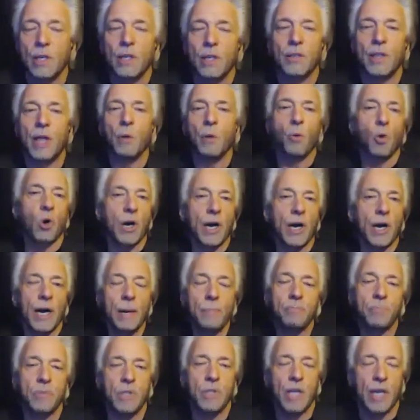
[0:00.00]
They were
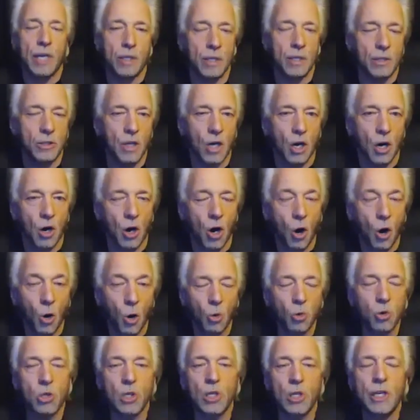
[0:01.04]
updated
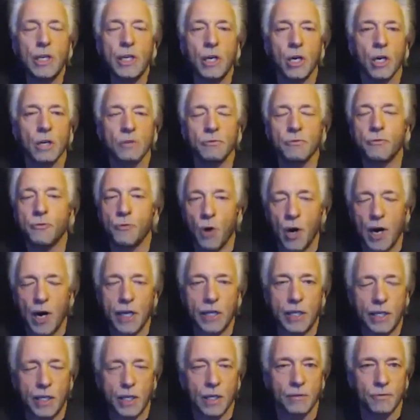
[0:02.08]
only on
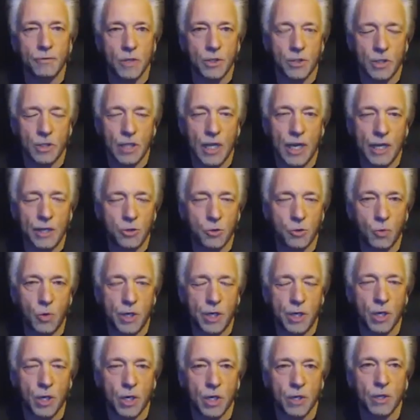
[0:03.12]
Friday of this last
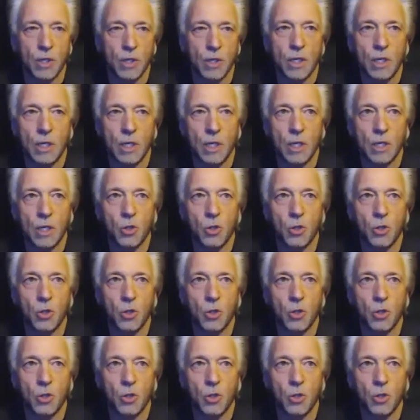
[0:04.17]
week, on the,